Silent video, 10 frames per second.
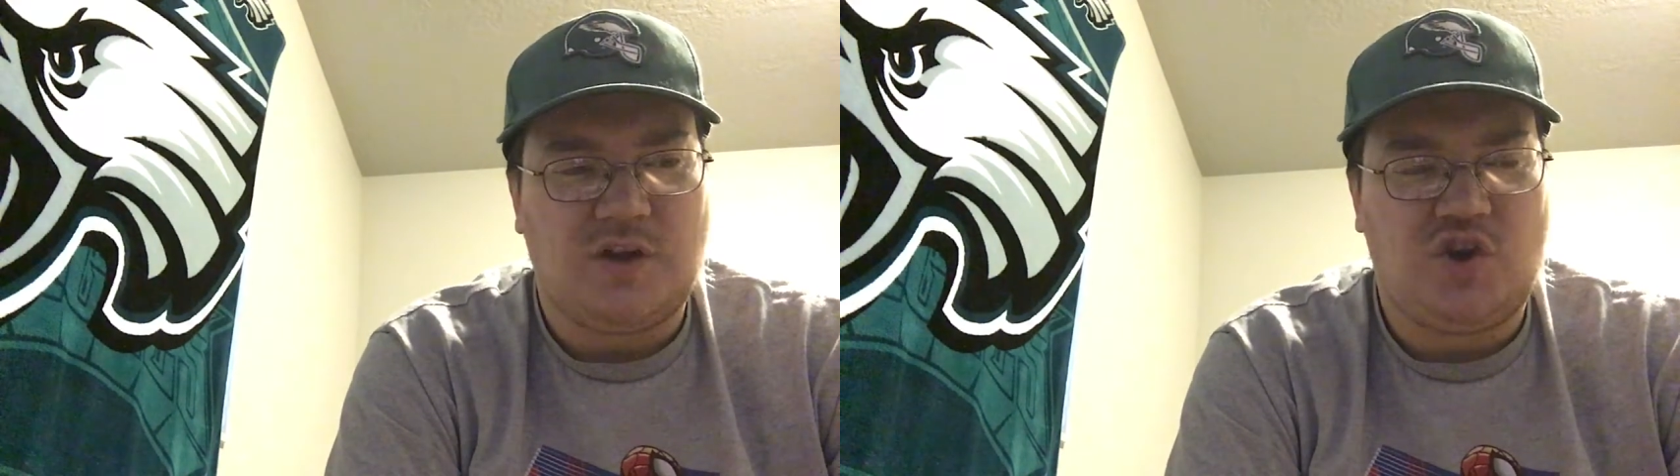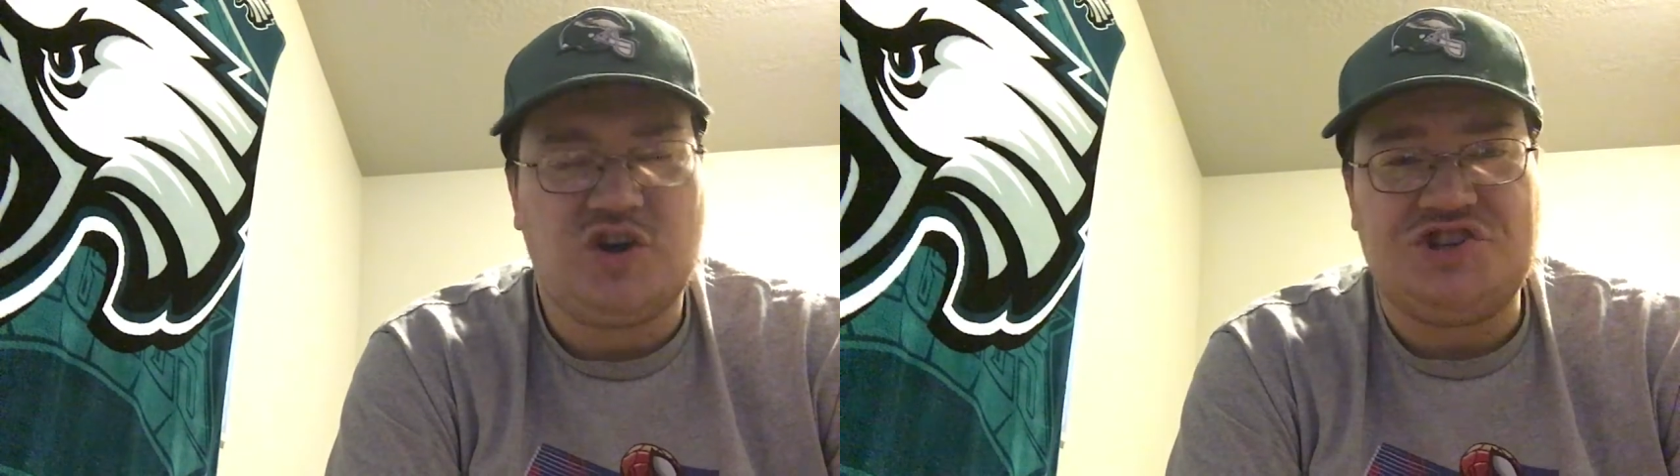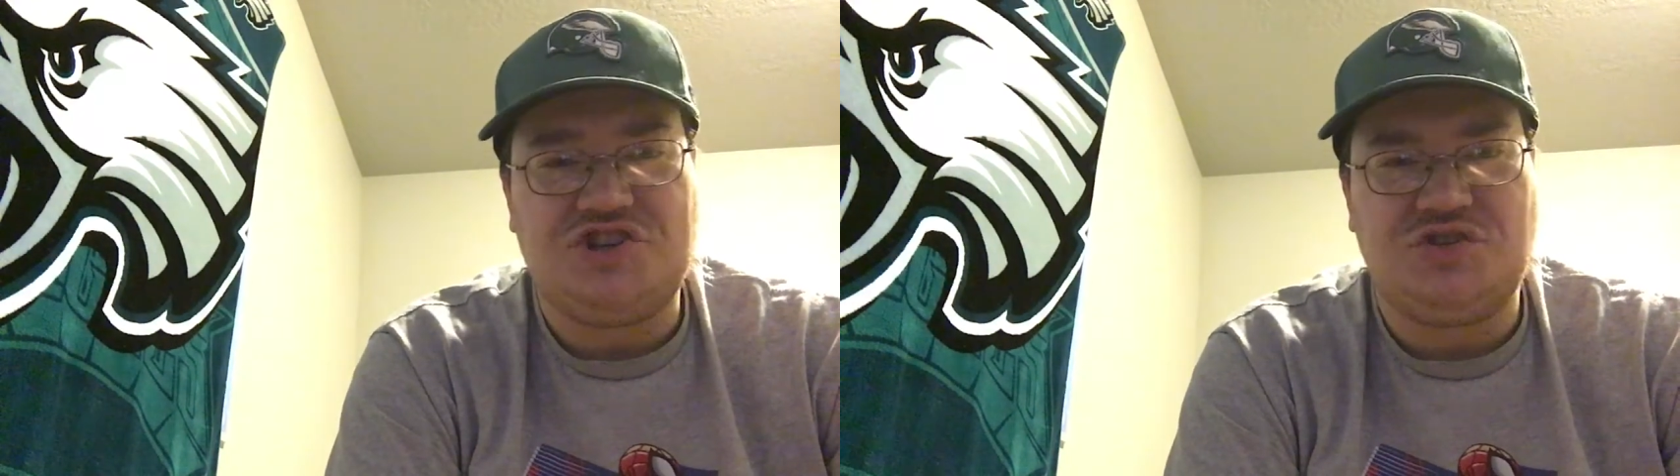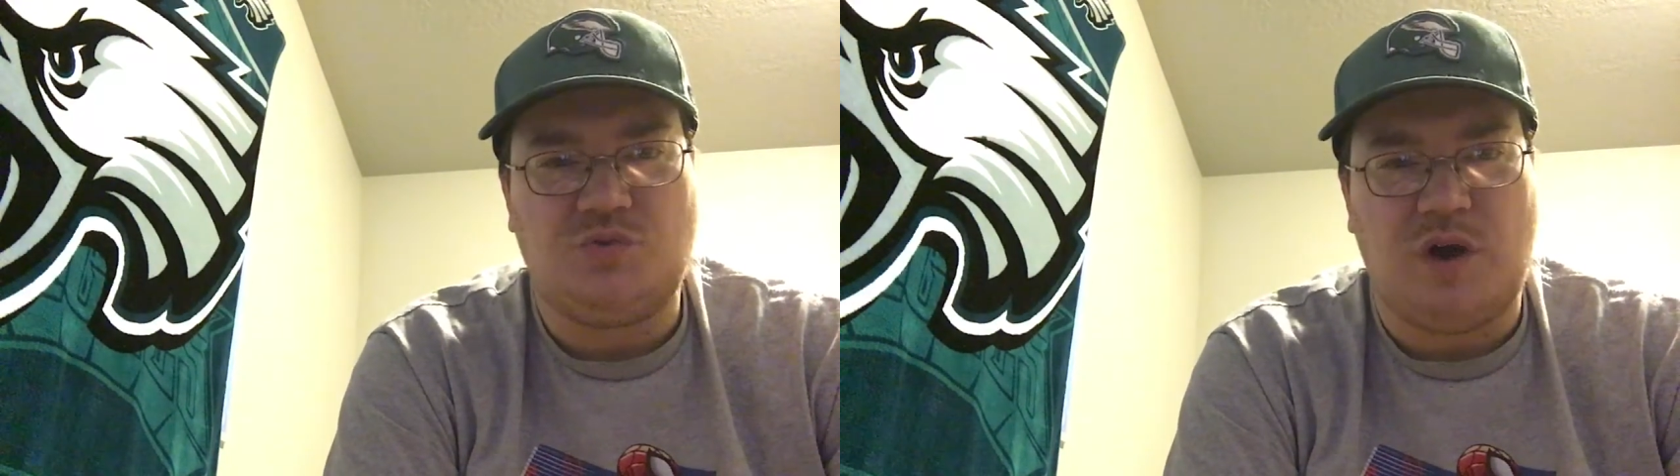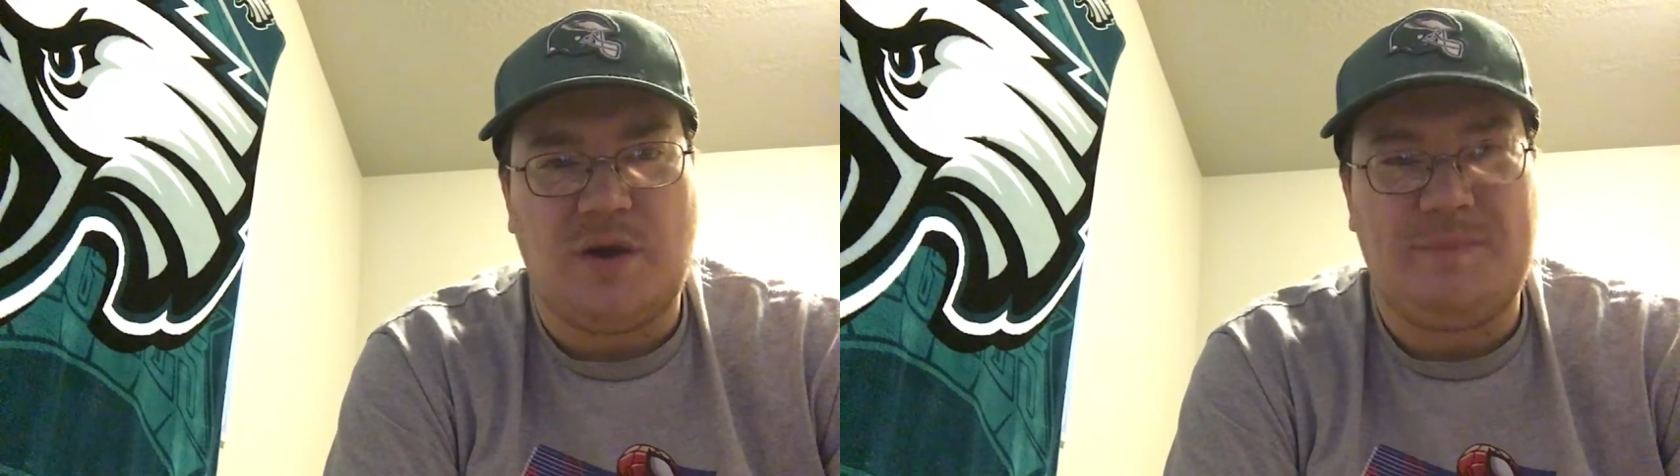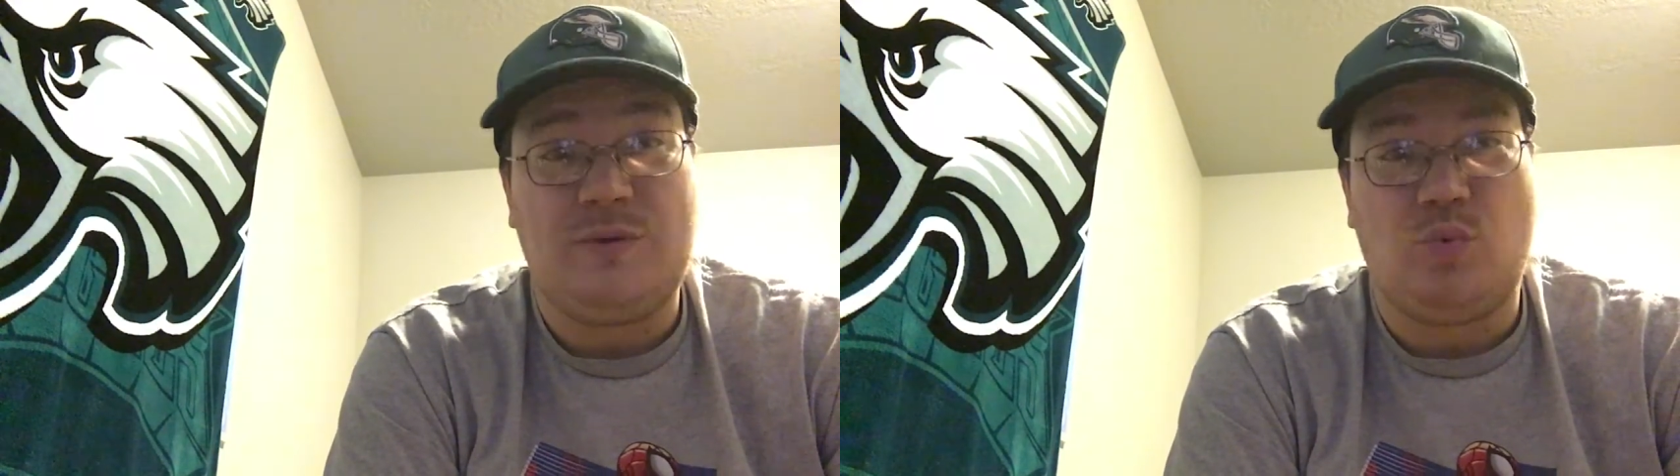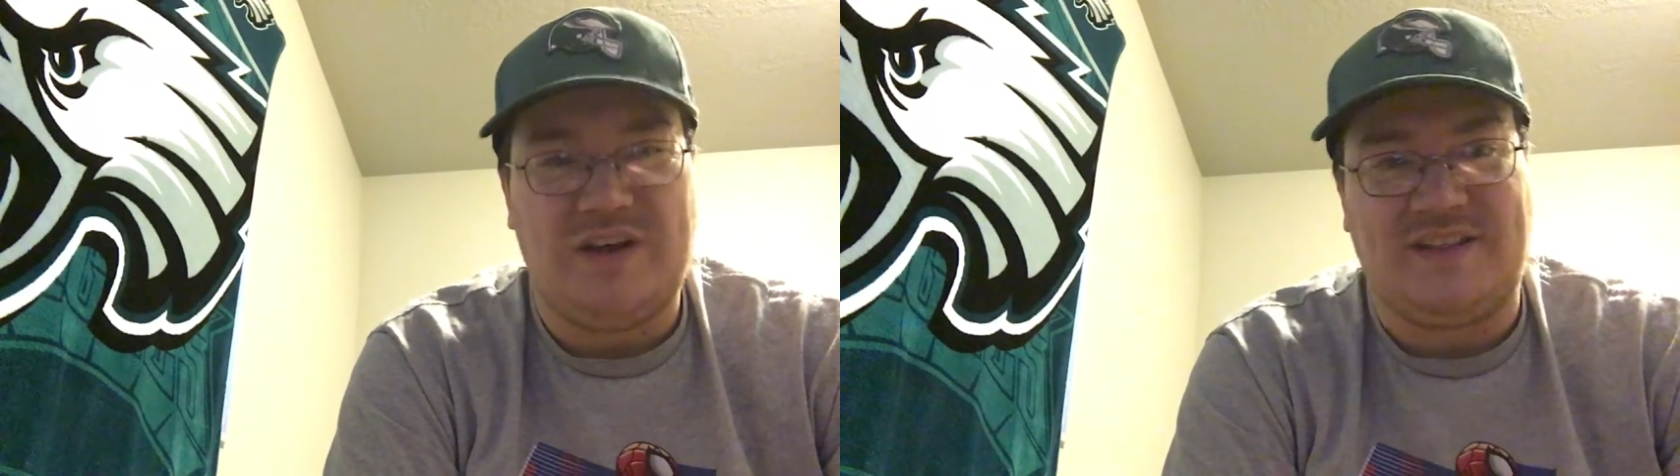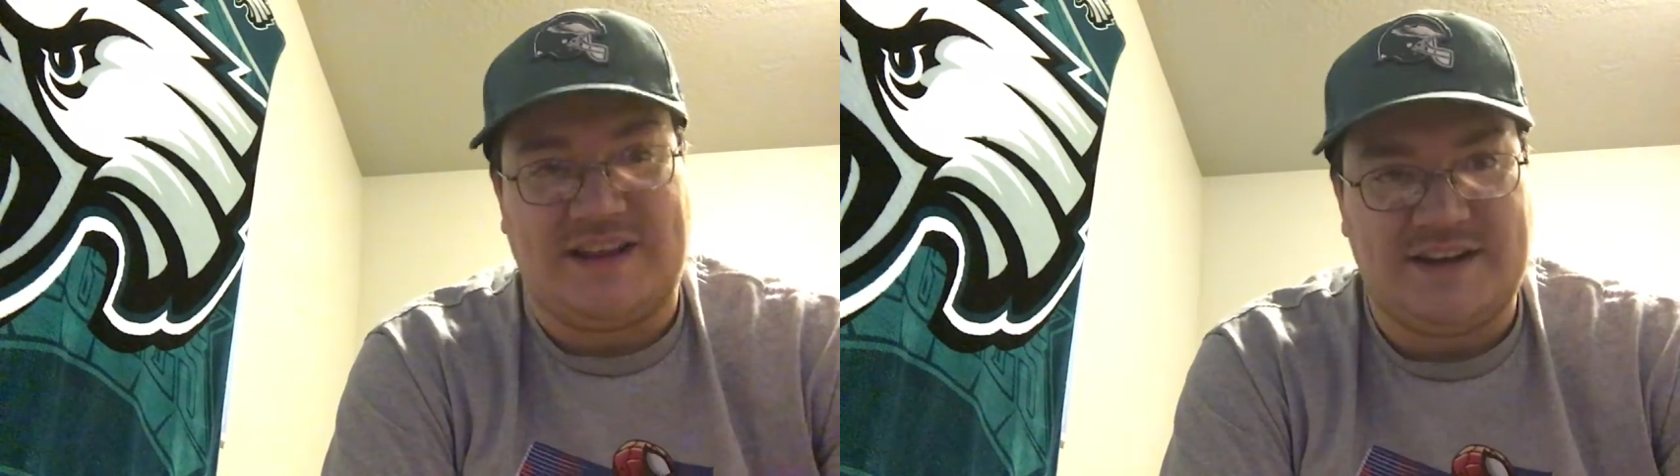Could you be
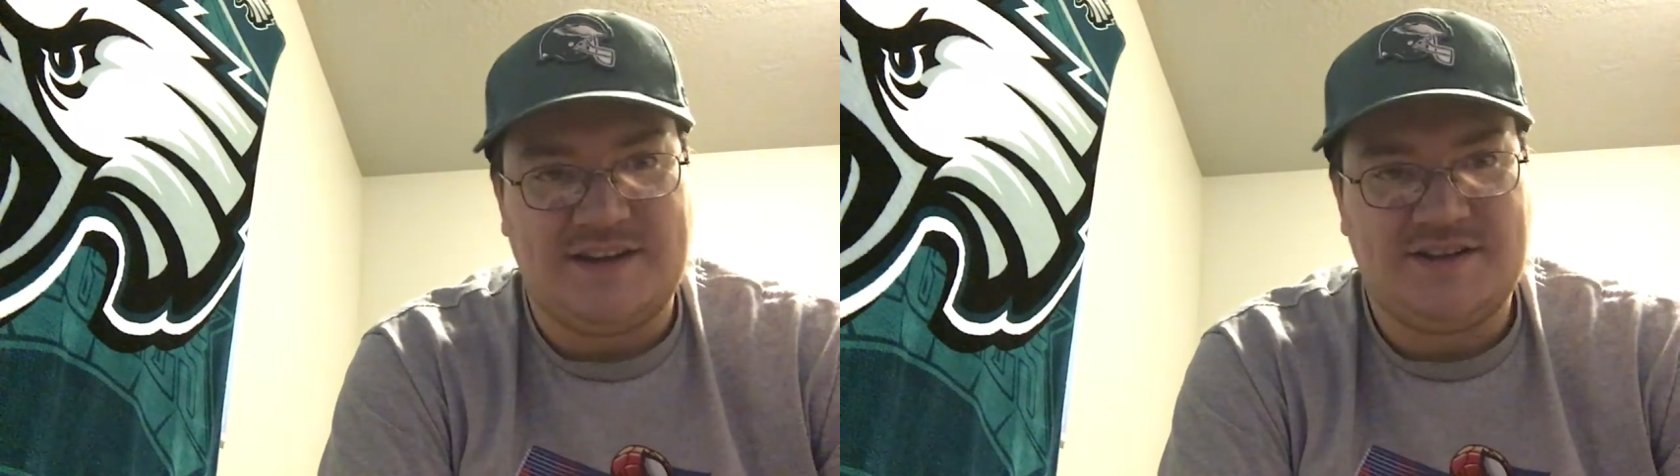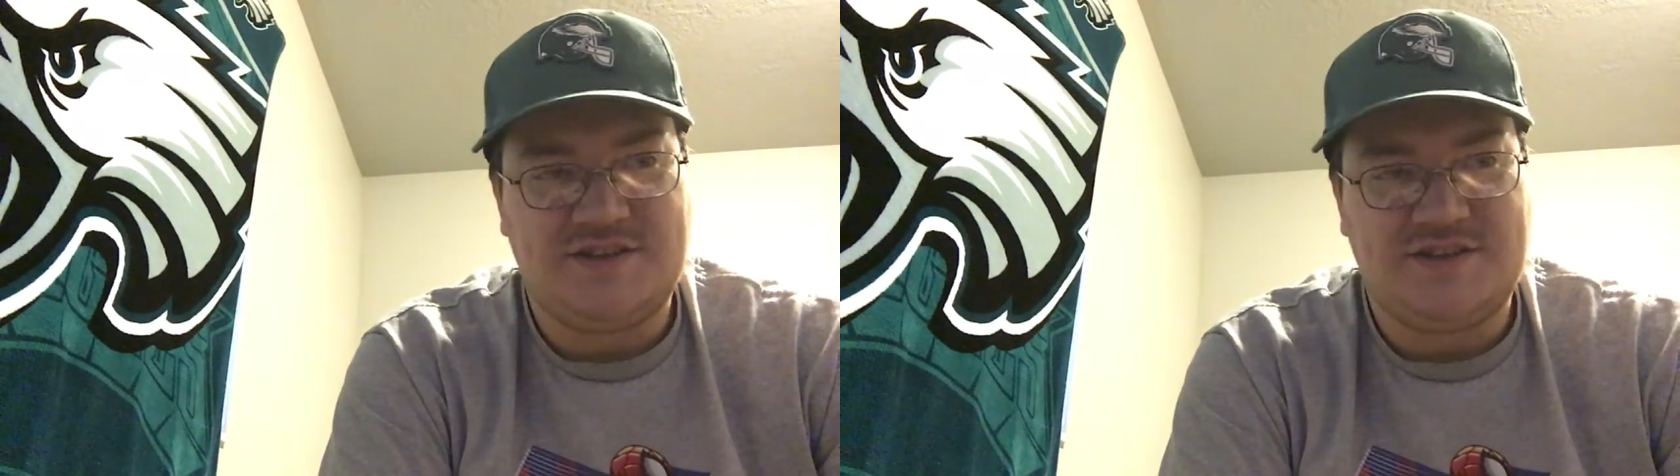willing,